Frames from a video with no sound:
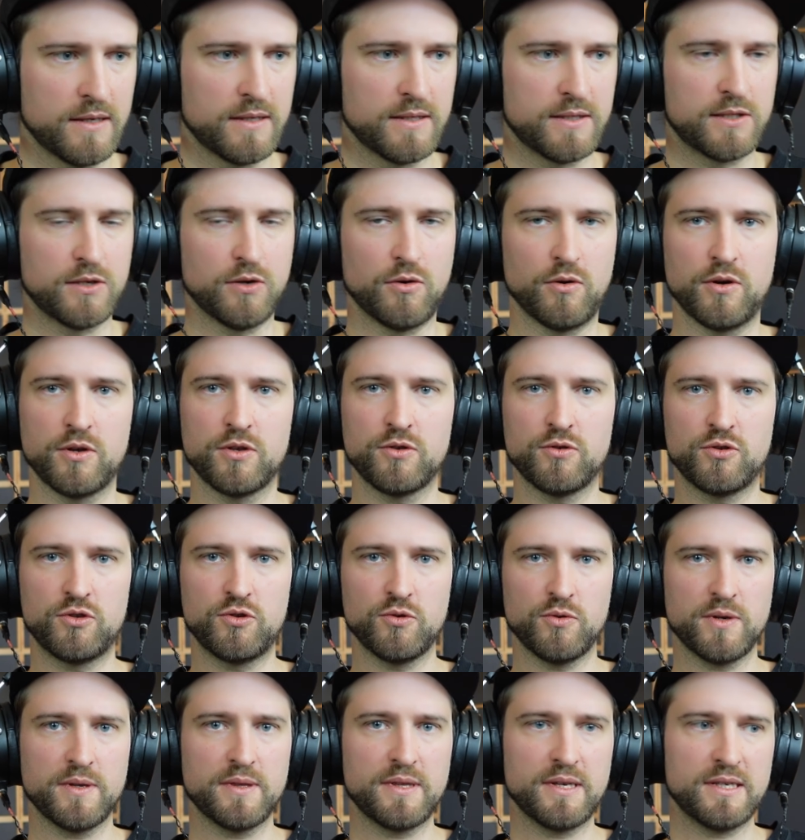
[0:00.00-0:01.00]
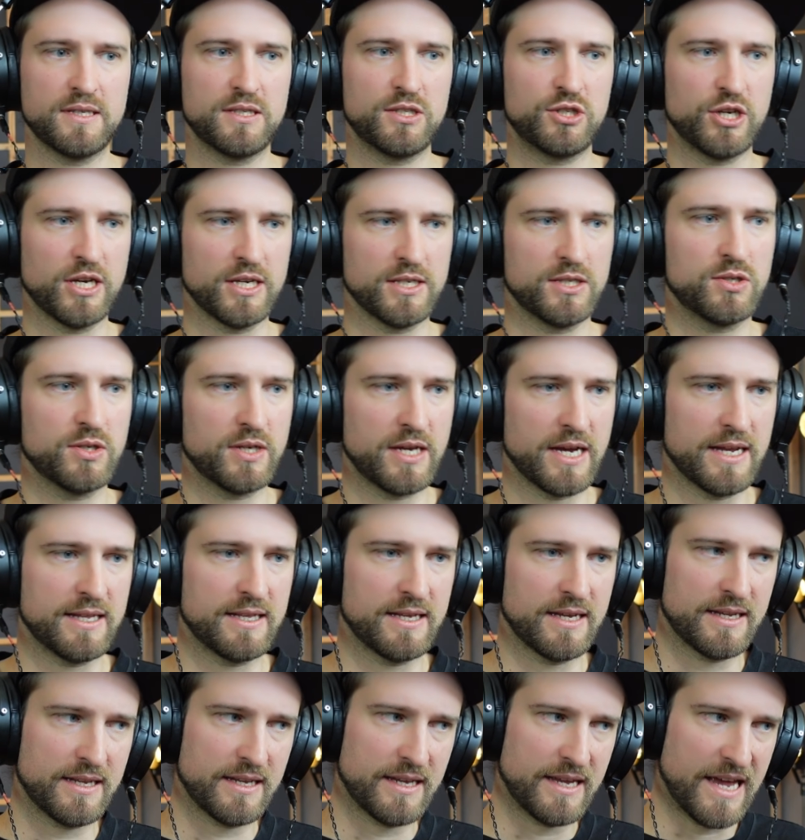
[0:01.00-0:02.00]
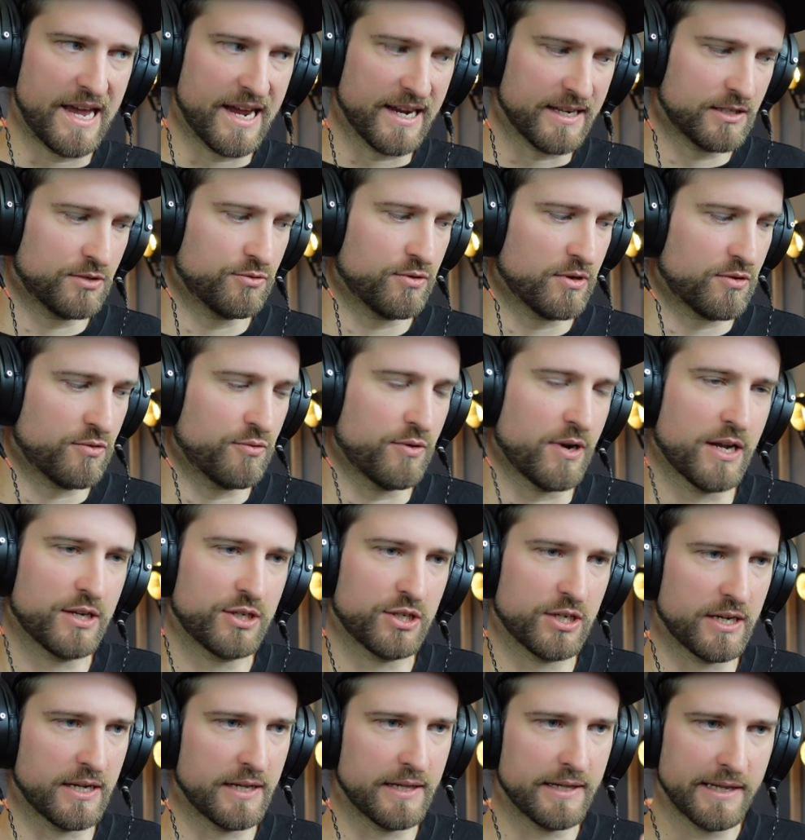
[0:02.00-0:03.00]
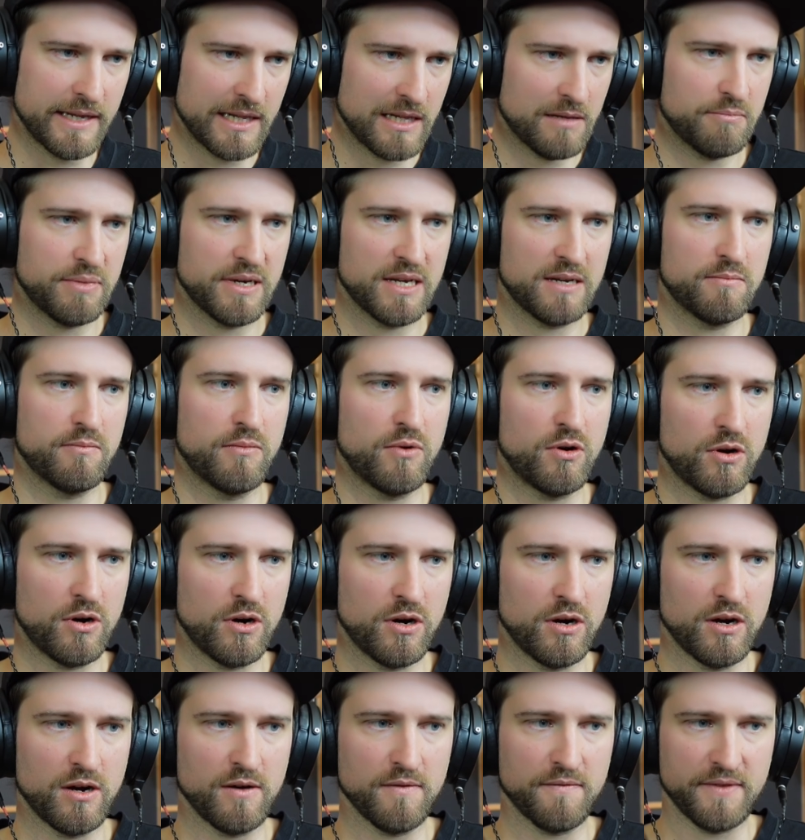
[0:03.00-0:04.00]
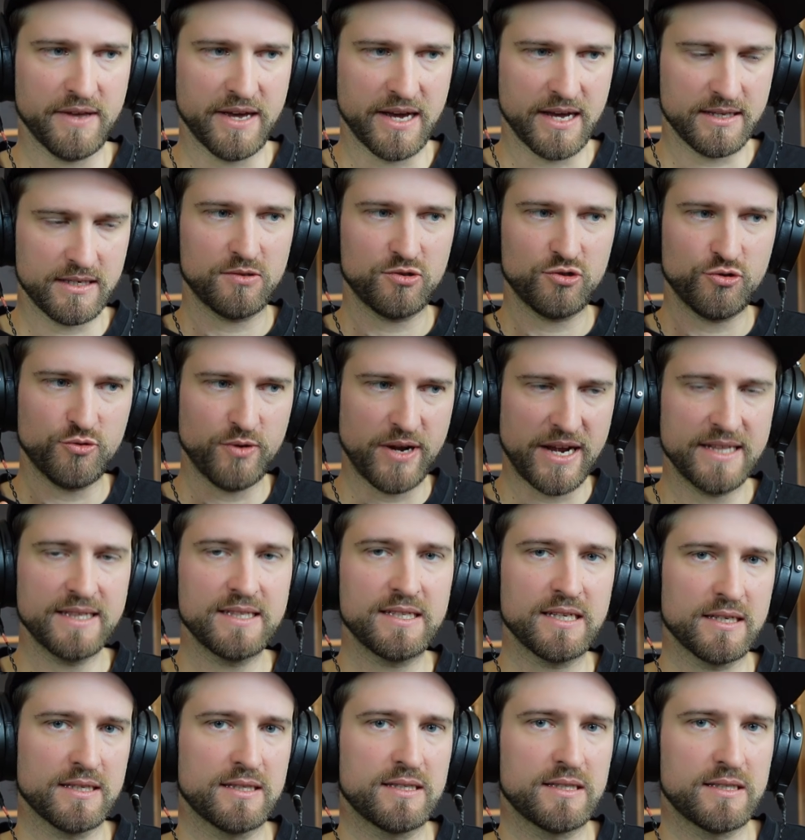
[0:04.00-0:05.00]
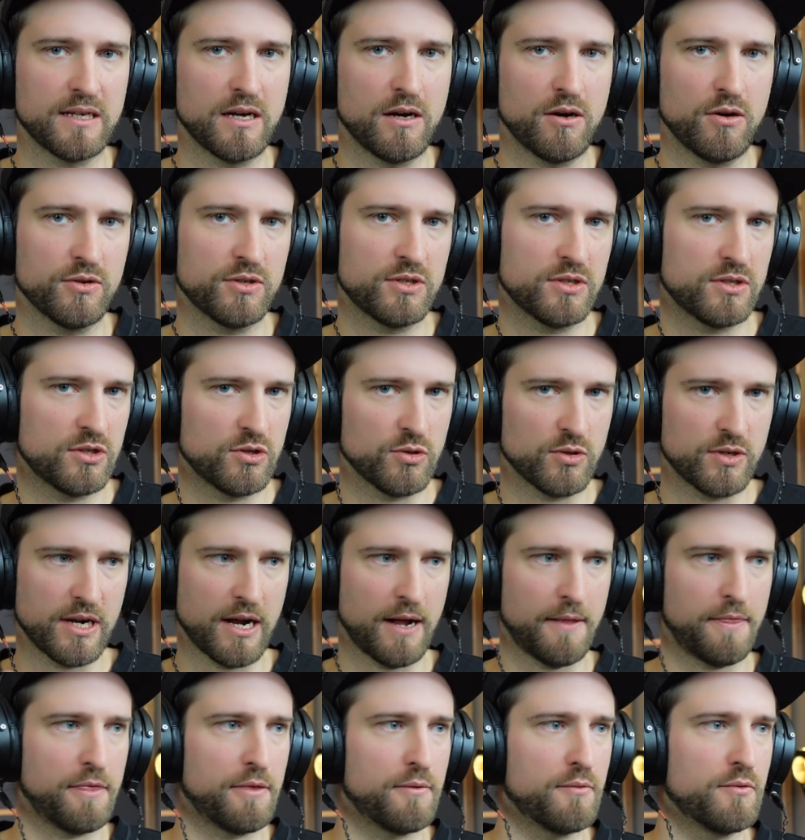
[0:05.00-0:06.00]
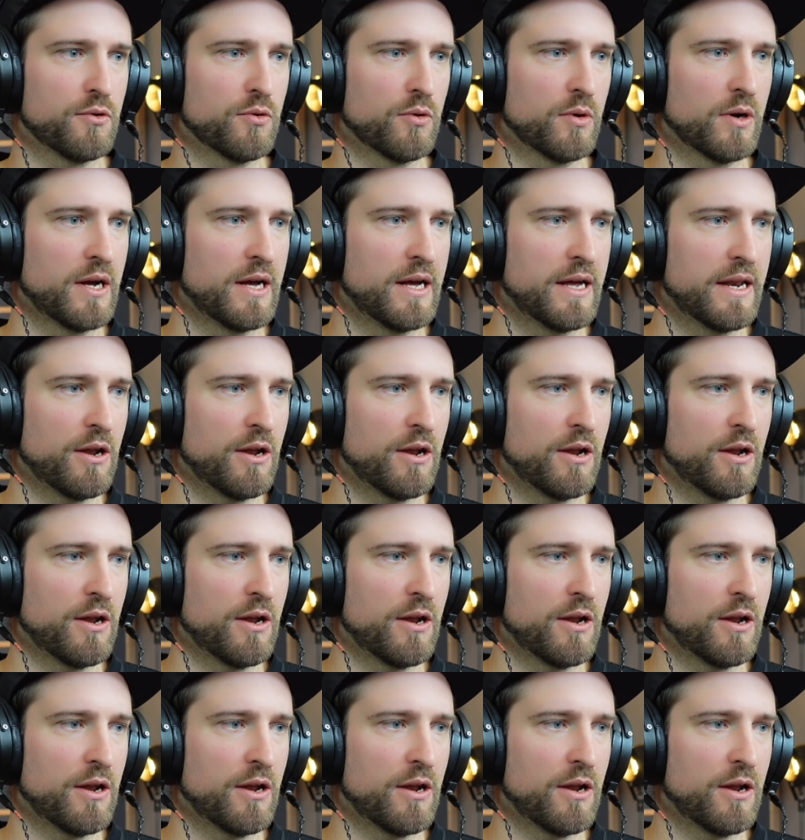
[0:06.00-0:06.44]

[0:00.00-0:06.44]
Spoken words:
So you're doing this just to get that extra crunch and a little bit more of that transient sound to cut through.